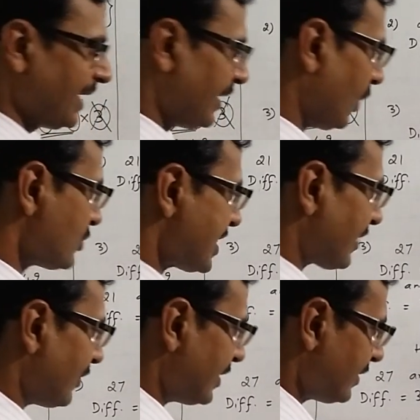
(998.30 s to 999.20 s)
Now
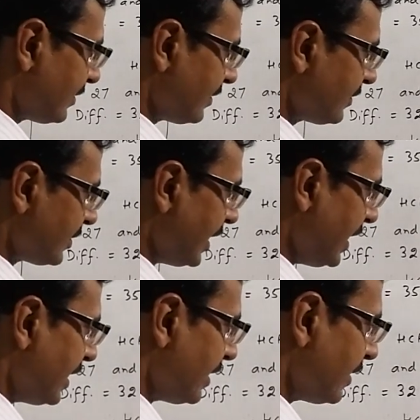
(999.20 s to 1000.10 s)
check with
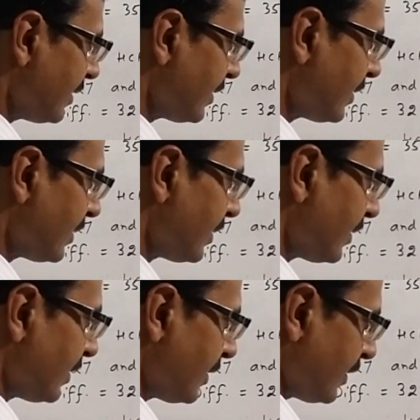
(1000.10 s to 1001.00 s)
3,
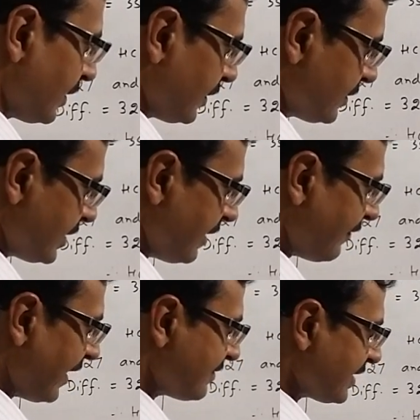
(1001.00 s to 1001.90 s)
3
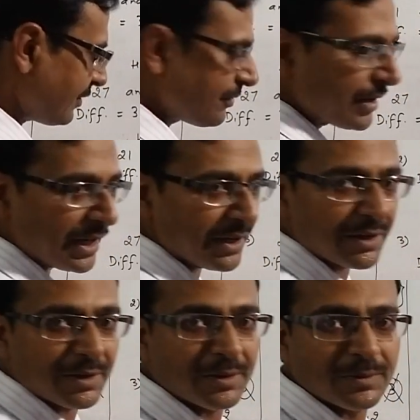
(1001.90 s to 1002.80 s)
5s are
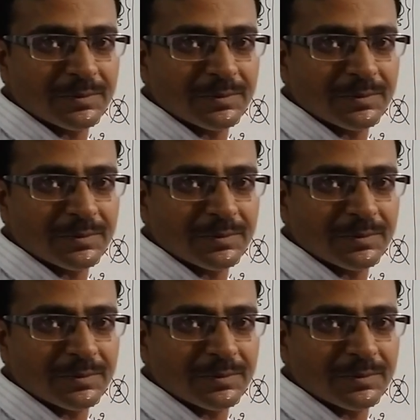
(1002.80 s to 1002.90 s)
15,